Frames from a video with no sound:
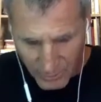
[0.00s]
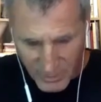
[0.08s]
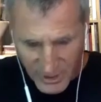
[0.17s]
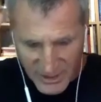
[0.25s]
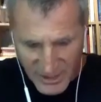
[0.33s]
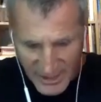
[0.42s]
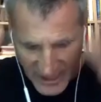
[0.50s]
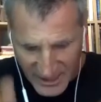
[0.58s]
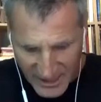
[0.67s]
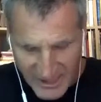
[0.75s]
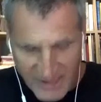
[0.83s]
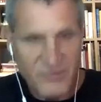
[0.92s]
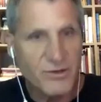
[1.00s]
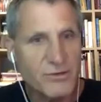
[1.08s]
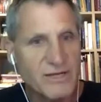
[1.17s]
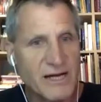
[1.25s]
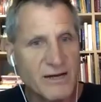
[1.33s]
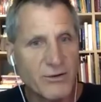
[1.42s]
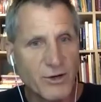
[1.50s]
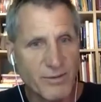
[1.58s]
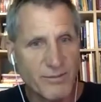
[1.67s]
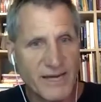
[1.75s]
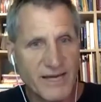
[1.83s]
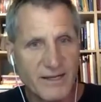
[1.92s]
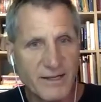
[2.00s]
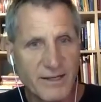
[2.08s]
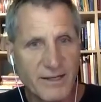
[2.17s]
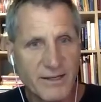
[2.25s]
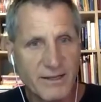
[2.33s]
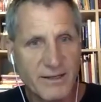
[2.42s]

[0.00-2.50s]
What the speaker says: bit. The head and eyes go down automatically.